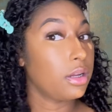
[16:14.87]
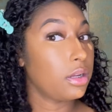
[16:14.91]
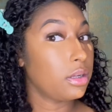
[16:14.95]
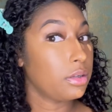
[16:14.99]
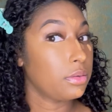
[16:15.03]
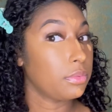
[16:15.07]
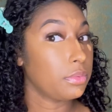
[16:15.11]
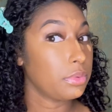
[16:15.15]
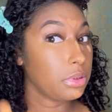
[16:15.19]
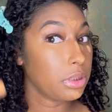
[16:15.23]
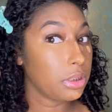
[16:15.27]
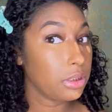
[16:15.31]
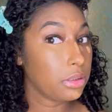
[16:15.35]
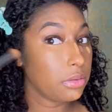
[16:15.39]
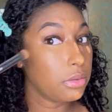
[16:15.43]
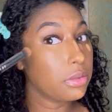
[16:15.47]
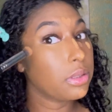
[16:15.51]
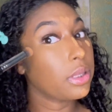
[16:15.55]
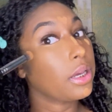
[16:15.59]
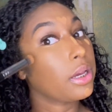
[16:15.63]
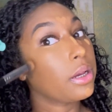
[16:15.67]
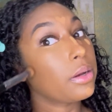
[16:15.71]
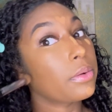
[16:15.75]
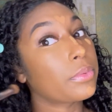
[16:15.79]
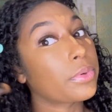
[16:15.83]
Once I do
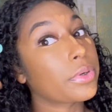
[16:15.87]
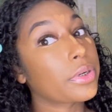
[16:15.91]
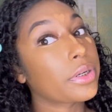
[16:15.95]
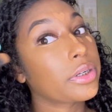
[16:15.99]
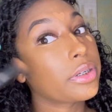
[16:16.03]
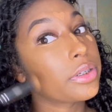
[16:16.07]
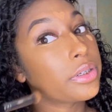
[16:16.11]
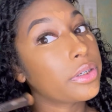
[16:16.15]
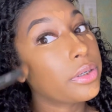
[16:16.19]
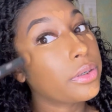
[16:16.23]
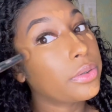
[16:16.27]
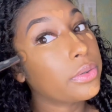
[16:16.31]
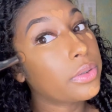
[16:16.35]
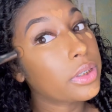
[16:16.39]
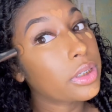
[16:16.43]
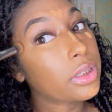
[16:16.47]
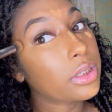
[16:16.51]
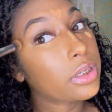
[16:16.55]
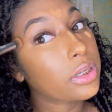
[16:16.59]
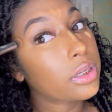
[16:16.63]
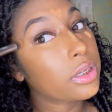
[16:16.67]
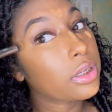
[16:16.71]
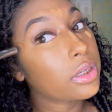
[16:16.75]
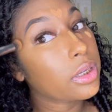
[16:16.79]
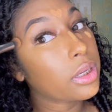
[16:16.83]
that, we're gonna go in
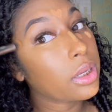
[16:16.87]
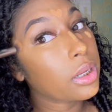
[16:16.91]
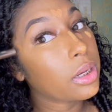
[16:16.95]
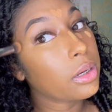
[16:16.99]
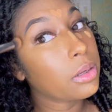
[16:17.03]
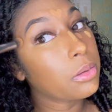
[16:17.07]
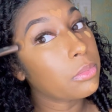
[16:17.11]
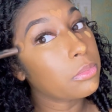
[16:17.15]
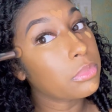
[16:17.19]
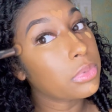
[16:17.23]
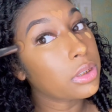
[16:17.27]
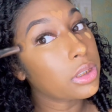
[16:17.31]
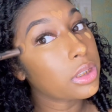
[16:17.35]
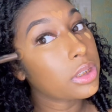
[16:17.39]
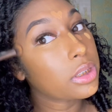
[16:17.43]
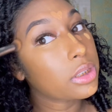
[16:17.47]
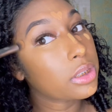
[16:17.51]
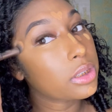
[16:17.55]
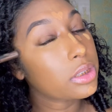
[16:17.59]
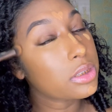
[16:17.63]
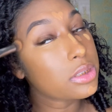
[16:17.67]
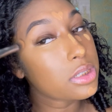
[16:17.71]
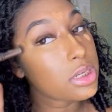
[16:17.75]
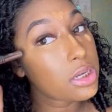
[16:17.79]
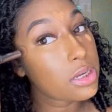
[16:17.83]
and blend
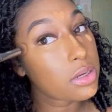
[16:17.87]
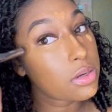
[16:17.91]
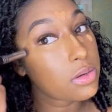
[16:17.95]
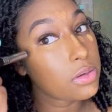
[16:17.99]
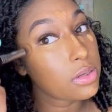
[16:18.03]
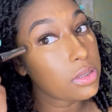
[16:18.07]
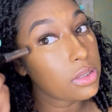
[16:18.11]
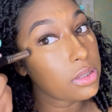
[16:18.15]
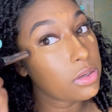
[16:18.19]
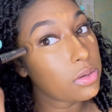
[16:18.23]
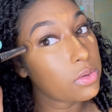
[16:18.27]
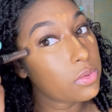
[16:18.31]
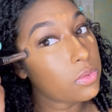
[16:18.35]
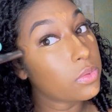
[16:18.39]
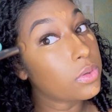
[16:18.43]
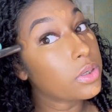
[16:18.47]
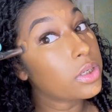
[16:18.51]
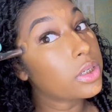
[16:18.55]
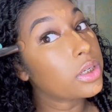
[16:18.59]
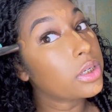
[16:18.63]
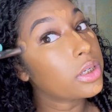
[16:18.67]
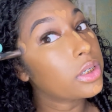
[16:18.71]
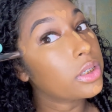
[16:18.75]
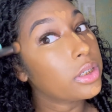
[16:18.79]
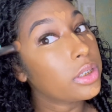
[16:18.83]
this out in the
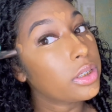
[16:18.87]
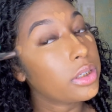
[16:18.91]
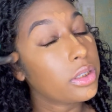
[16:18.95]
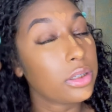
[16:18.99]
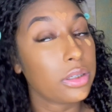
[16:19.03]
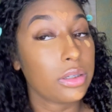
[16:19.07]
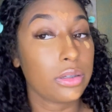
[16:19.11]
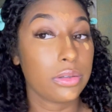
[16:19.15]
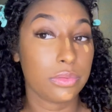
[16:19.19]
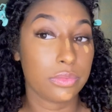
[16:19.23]
corner here.